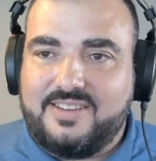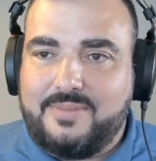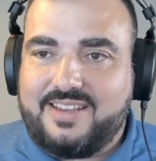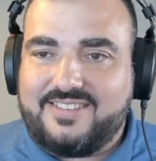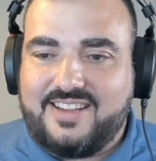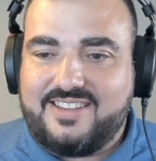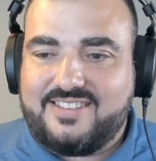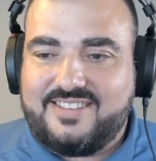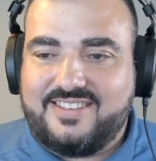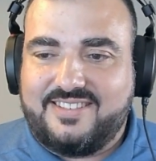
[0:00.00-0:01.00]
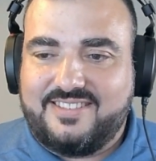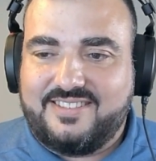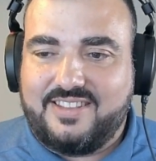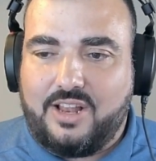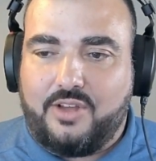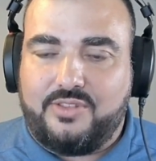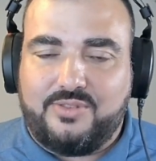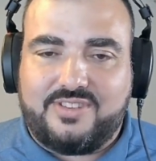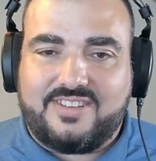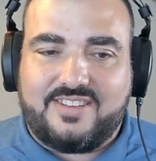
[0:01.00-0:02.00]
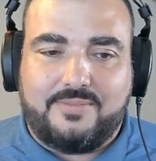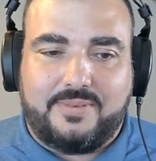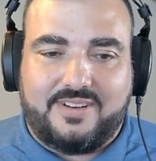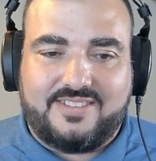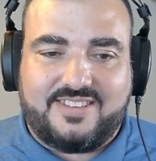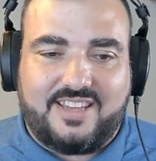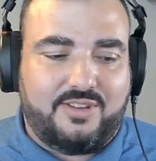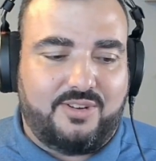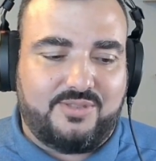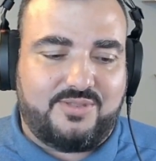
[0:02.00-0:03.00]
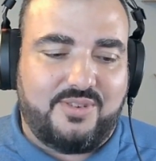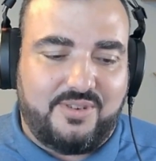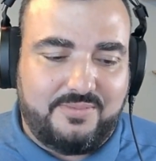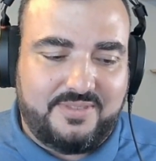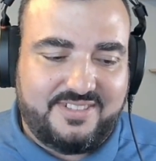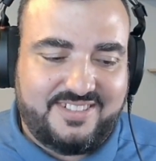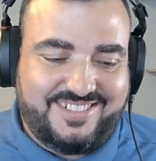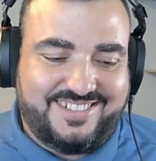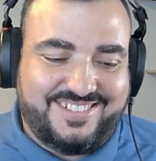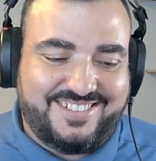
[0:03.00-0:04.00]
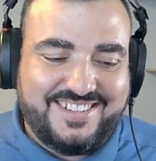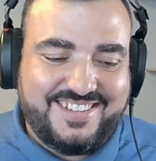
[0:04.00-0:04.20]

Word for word: It makes sense. A lot of those examples hit close to home. Yes.